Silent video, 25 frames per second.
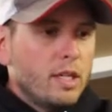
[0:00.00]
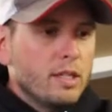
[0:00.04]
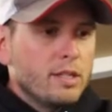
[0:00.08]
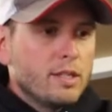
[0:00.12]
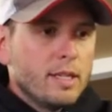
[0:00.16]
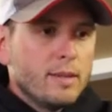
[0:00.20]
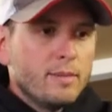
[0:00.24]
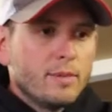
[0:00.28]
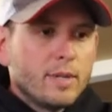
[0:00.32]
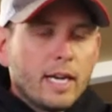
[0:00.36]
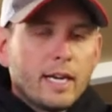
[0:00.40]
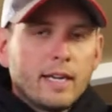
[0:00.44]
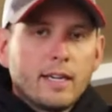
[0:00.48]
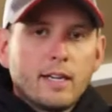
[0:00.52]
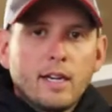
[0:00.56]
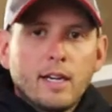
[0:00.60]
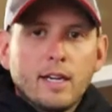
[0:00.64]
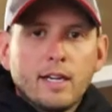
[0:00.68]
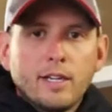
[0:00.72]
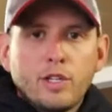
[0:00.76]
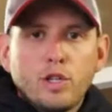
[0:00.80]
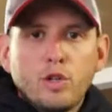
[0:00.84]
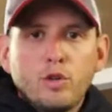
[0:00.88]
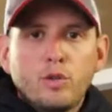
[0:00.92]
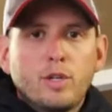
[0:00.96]
seems like
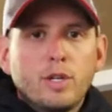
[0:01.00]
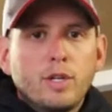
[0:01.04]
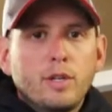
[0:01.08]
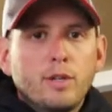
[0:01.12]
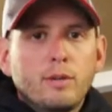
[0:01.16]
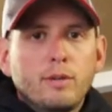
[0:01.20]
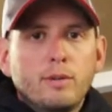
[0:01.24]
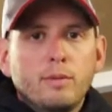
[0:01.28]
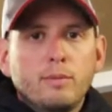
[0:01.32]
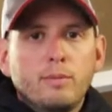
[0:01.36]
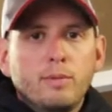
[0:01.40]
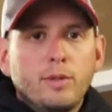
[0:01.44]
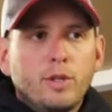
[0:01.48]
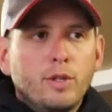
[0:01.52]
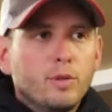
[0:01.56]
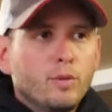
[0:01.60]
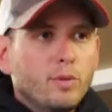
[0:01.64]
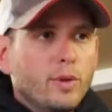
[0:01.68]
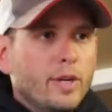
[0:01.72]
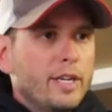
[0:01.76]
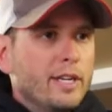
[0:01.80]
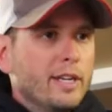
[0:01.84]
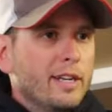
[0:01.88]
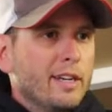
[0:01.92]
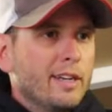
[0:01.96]
YouTube, you
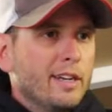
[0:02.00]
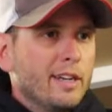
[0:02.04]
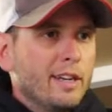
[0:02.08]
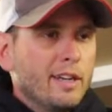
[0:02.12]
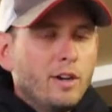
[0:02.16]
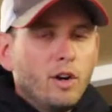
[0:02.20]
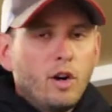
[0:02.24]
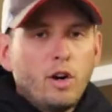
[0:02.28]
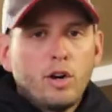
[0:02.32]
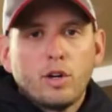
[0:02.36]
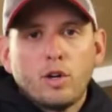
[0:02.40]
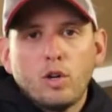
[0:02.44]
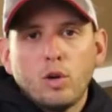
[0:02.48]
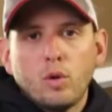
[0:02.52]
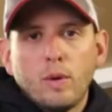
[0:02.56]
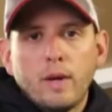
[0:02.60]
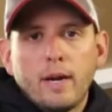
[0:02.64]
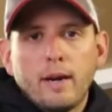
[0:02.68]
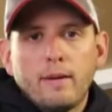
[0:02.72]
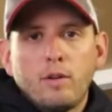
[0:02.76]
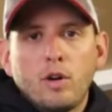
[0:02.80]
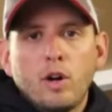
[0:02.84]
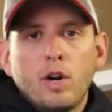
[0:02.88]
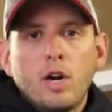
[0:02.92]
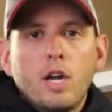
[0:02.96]
read an article,
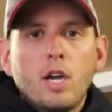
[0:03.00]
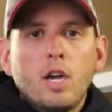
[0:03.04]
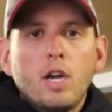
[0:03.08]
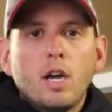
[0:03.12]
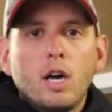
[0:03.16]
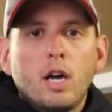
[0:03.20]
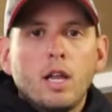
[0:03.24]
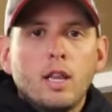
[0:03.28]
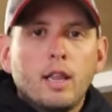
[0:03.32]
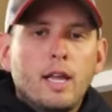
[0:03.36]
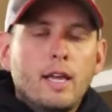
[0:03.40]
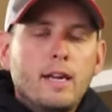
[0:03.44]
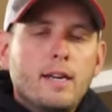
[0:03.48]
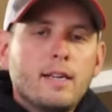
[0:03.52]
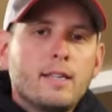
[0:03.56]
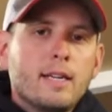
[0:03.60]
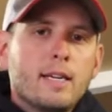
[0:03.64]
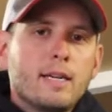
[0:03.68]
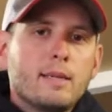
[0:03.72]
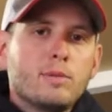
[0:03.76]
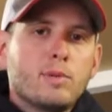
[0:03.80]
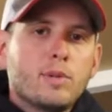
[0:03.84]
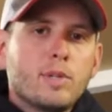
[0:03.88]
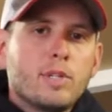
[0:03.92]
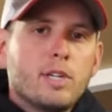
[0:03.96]
whatever. A lot of
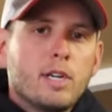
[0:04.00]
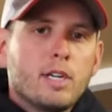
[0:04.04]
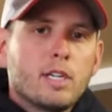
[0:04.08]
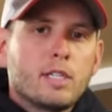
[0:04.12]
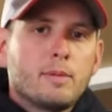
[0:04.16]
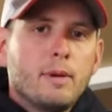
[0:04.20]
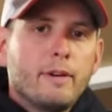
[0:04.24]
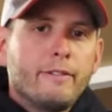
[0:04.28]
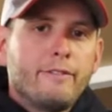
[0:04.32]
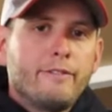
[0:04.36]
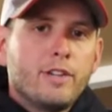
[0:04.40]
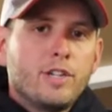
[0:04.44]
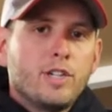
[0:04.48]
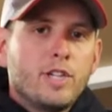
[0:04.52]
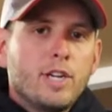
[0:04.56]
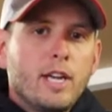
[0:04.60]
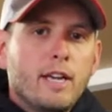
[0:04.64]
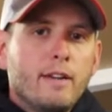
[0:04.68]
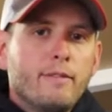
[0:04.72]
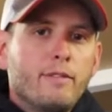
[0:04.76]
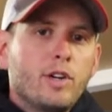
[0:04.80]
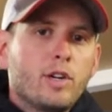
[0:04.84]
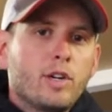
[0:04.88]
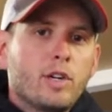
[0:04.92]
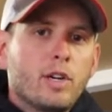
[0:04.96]
times when it talks about fishing
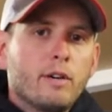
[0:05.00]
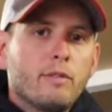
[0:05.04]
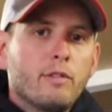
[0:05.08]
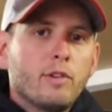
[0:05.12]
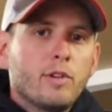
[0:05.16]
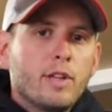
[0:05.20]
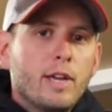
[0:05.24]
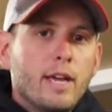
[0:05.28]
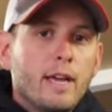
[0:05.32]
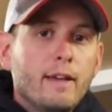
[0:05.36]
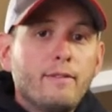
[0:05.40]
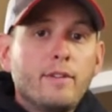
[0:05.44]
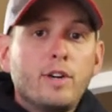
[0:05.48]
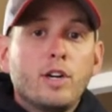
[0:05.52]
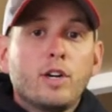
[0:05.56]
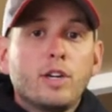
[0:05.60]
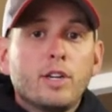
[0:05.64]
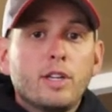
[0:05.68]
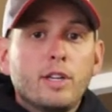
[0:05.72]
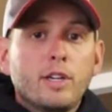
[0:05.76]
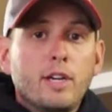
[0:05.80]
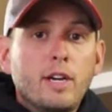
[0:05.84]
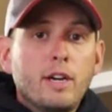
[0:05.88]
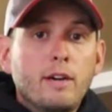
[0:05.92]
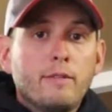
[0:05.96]
heavier the cover,
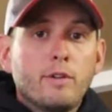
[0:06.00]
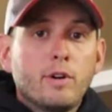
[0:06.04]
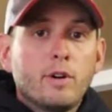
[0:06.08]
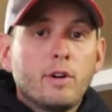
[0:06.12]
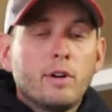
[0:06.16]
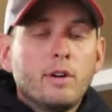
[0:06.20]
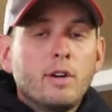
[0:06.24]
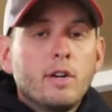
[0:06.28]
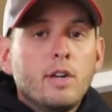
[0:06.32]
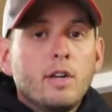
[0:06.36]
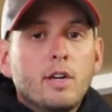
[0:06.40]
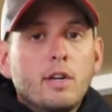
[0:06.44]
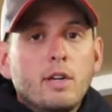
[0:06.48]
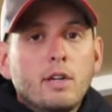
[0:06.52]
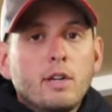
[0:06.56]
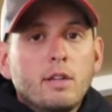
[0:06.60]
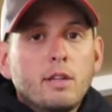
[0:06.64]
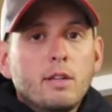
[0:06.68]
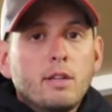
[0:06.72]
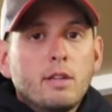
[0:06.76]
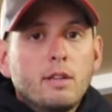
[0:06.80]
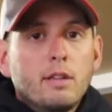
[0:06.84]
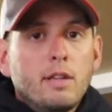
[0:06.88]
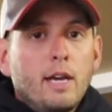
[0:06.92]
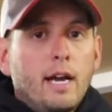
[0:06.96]

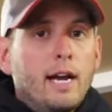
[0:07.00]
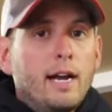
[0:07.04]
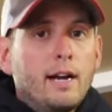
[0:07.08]
the